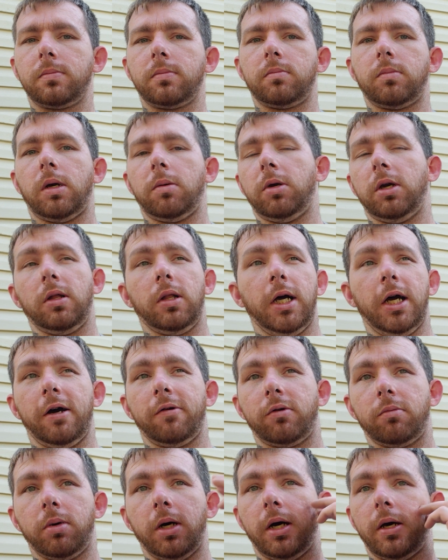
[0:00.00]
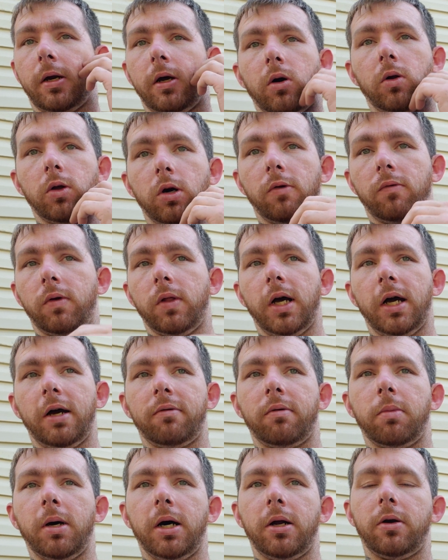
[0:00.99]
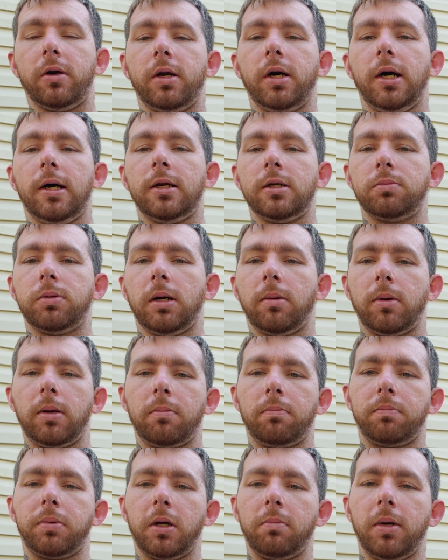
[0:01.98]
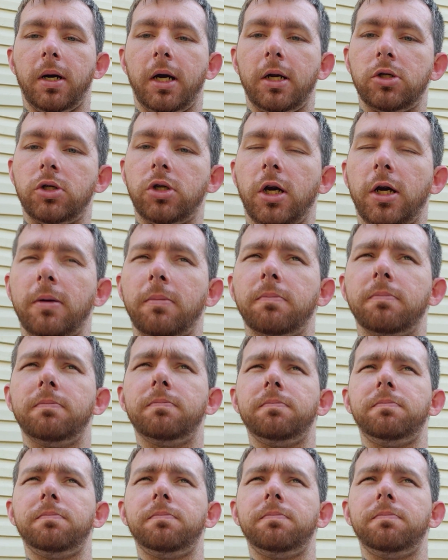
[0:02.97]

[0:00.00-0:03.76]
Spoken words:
Maybe he laughed about it. I don't know if he laughed about it or not. He's probably in pretty bad shape.